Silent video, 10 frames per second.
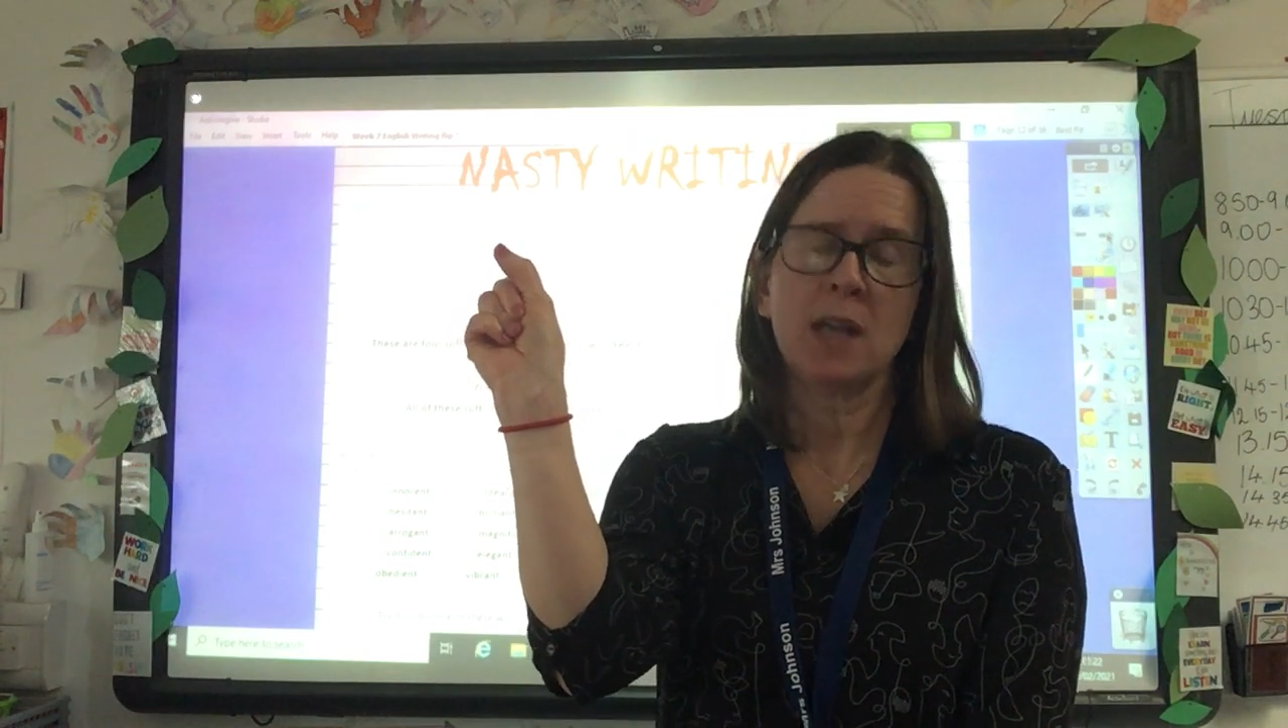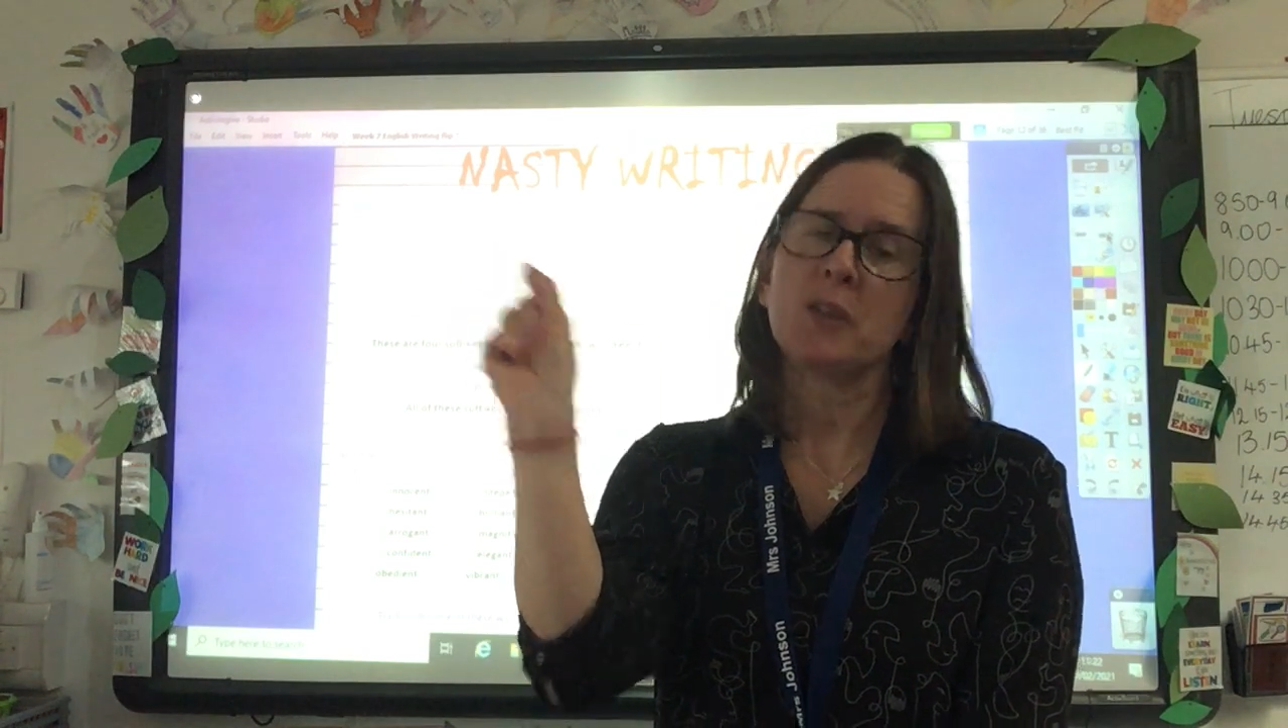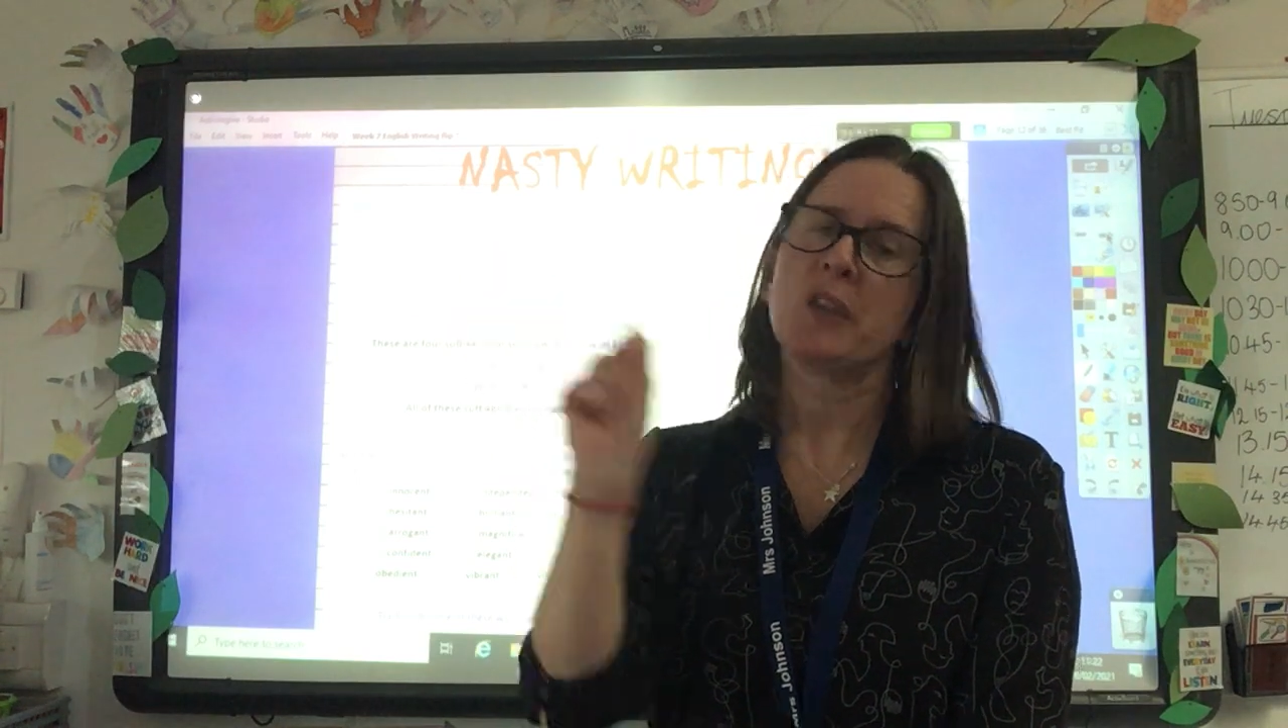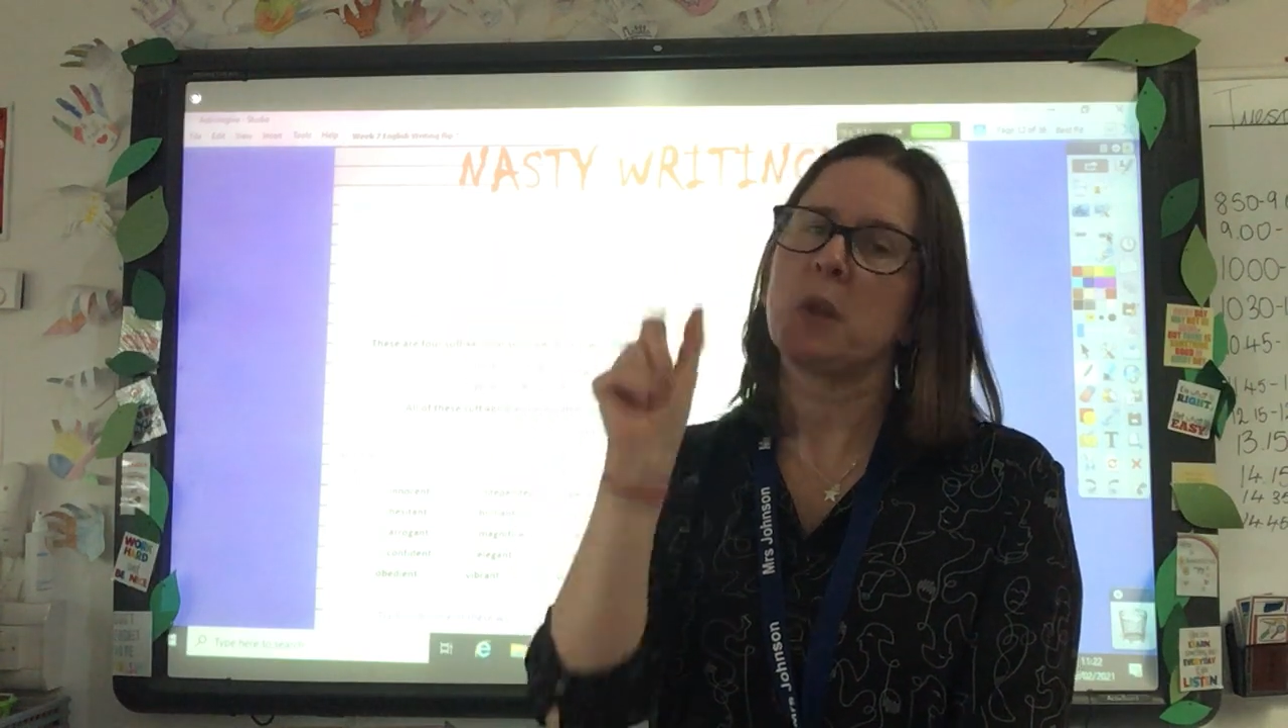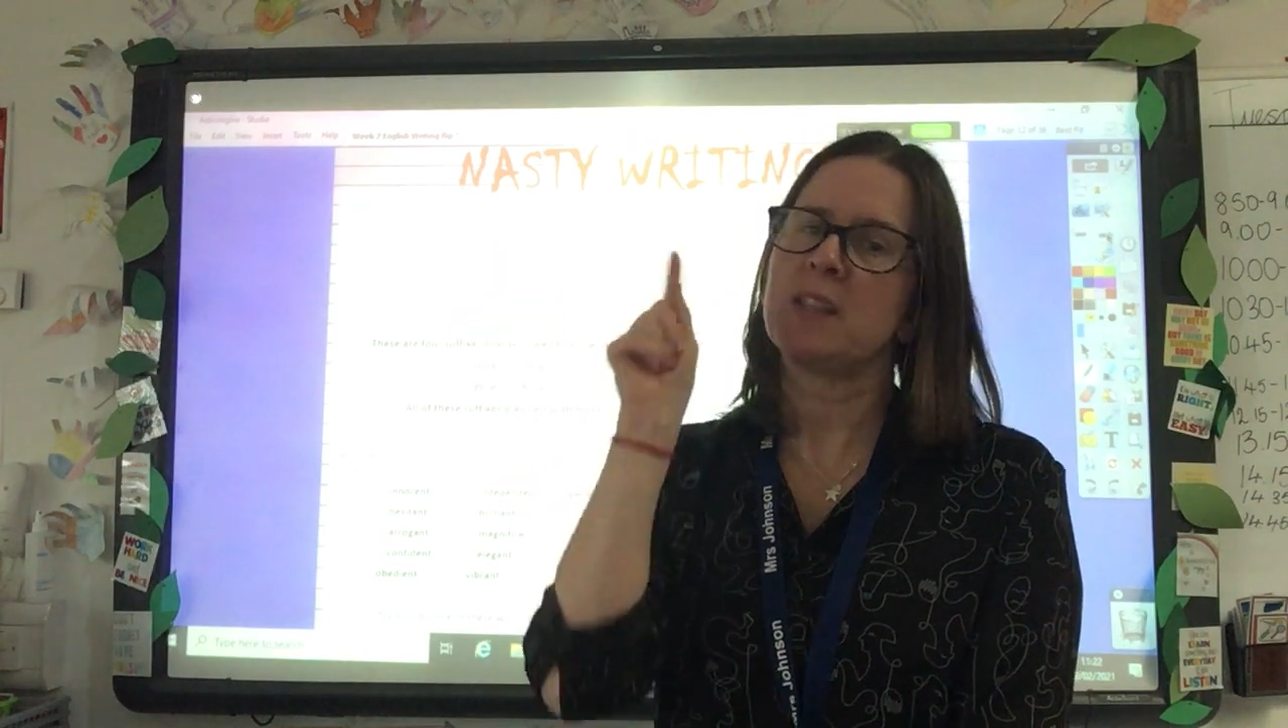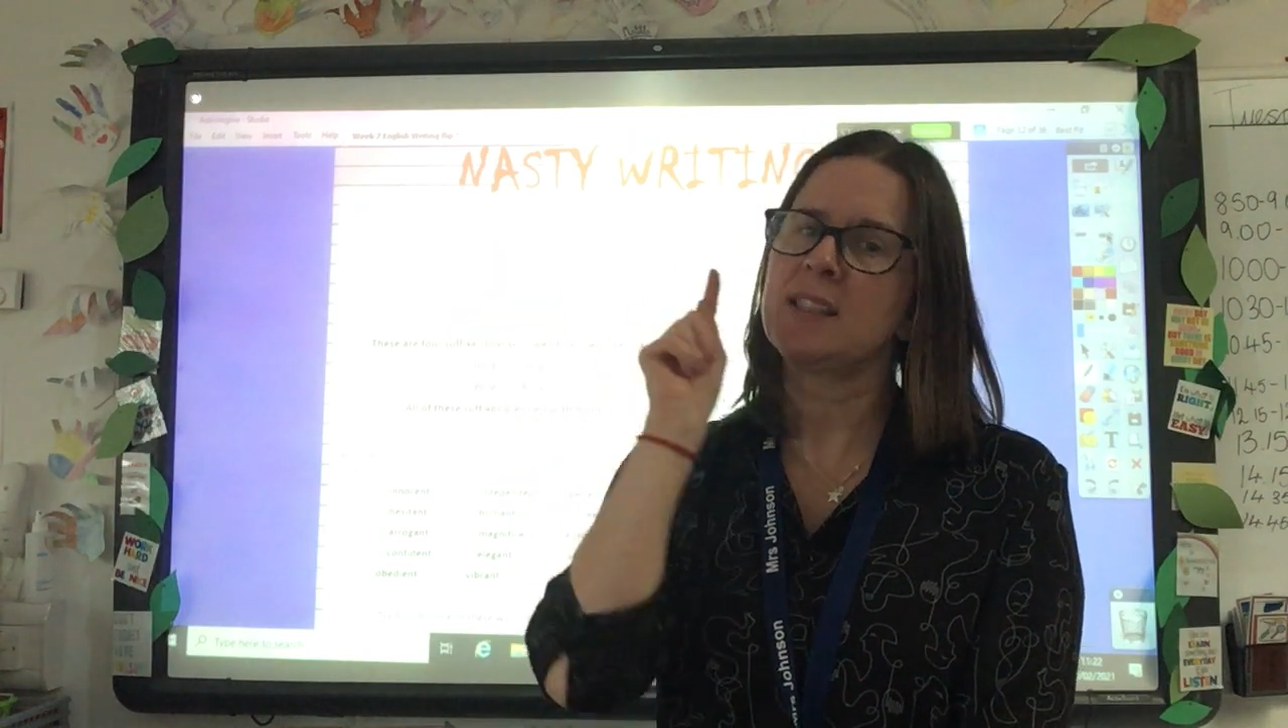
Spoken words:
So the